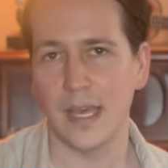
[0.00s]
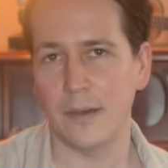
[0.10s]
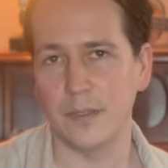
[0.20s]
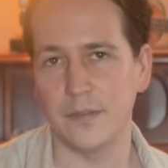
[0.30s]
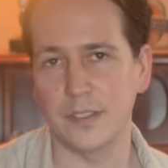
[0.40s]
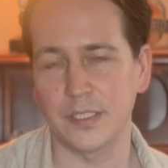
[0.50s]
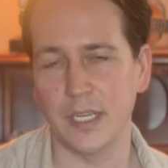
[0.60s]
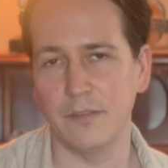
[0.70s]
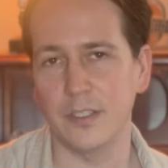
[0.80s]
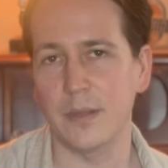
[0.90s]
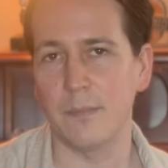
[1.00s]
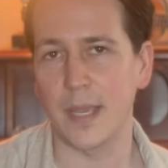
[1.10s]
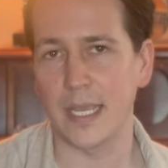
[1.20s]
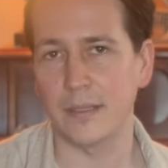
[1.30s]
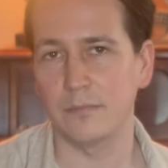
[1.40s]
that we've discovered the
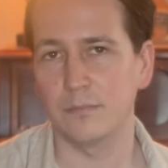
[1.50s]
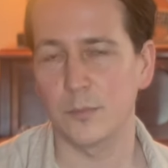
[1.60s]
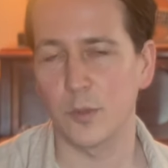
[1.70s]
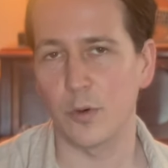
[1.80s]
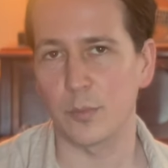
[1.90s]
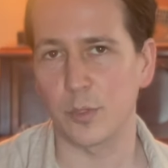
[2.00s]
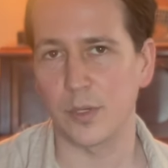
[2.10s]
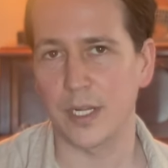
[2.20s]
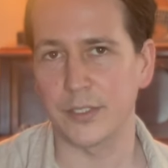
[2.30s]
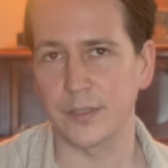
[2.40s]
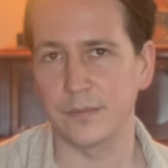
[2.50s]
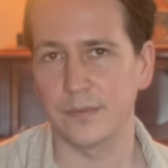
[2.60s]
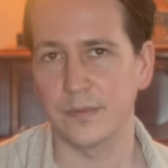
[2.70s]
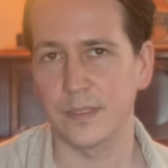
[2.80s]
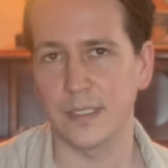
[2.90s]
main chord progression
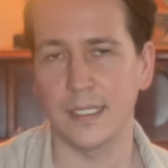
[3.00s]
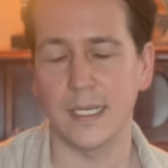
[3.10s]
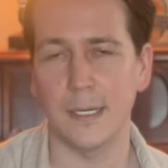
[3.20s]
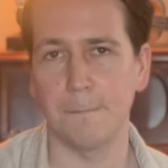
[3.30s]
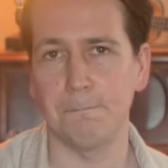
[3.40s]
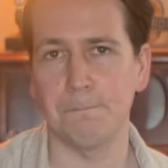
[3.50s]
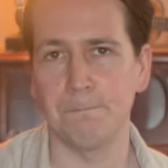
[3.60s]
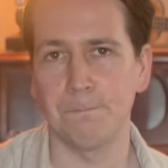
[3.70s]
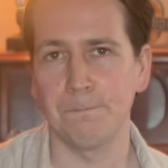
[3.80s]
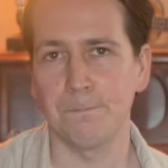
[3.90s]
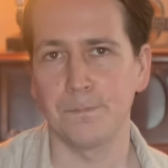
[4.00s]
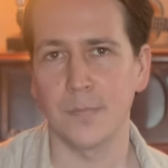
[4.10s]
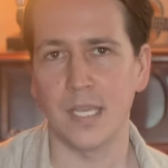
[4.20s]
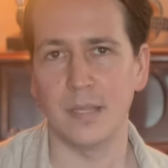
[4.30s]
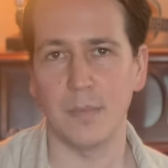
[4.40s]
and
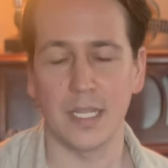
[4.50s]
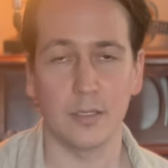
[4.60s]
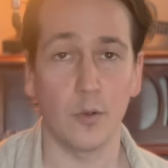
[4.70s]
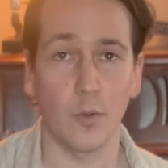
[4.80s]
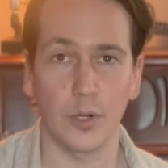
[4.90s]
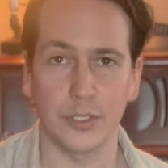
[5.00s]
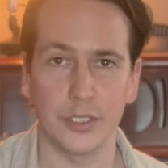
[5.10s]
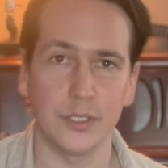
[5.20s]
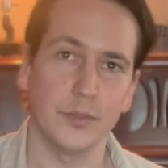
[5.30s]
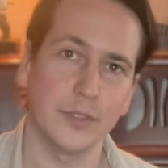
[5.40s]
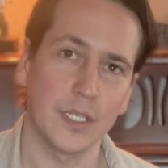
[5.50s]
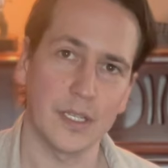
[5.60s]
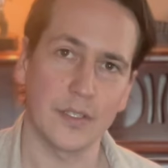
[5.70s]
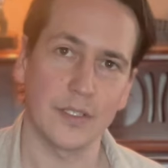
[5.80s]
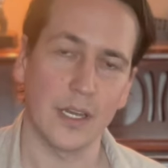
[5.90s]
the main chords used in
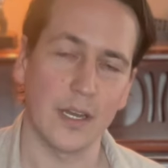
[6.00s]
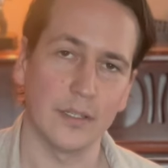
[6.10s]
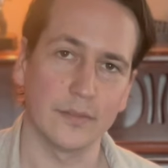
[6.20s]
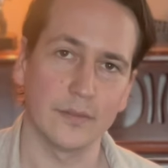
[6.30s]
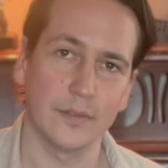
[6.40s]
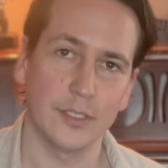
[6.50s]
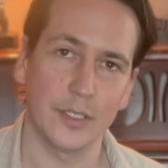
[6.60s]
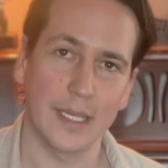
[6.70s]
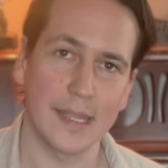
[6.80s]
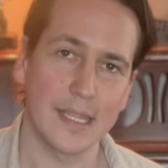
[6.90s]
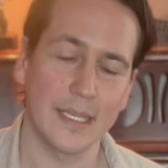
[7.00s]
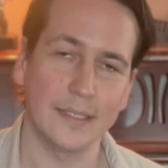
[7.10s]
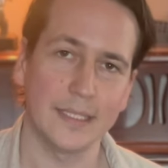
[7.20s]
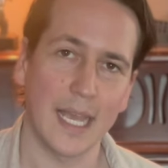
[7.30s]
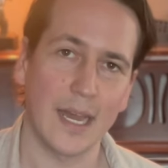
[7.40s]
this song to get this
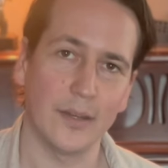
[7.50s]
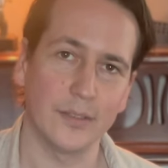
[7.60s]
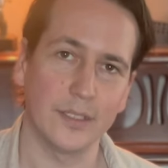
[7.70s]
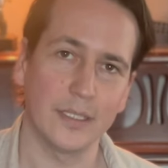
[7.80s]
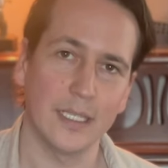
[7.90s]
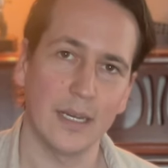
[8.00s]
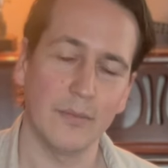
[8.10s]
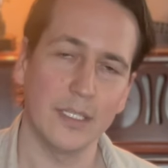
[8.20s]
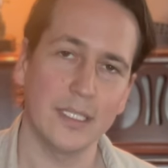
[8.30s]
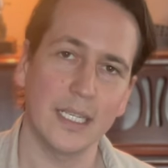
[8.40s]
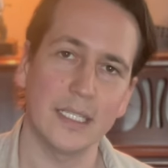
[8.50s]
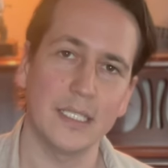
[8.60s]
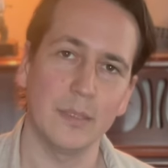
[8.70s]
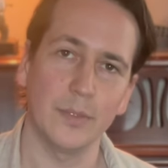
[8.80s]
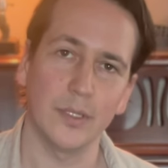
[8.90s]
sound, I want to take a
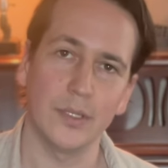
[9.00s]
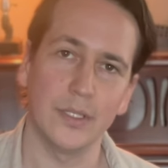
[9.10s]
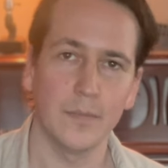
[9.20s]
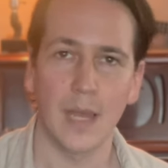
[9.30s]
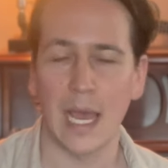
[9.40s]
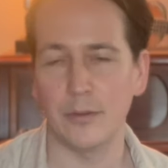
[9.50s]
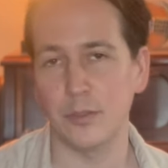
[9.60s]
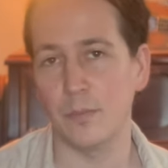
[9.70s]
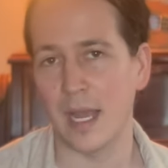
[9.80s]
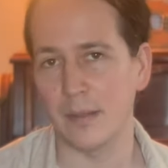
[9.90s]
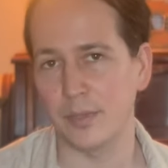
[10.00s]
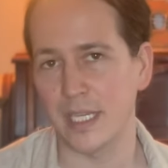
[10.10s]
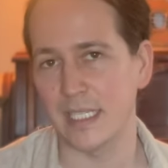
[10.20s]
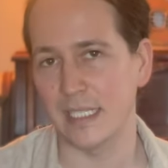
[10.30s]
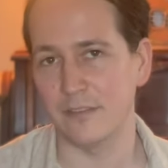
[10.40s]
deeper look how you might
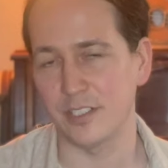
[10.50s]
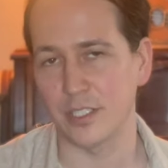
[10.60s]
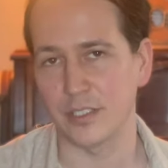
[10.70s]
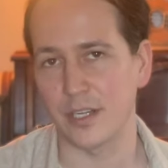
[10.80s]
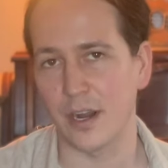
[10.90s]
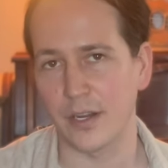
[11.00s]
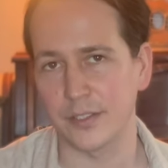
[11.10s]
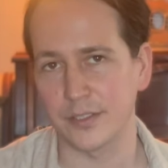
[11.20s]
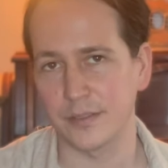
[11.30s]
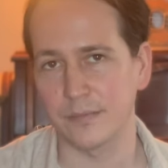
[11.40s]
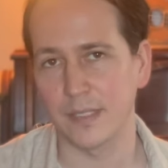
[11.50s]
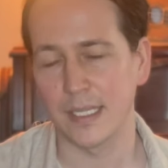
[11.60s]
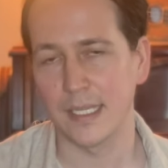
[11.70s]
play it if you're a guitarist,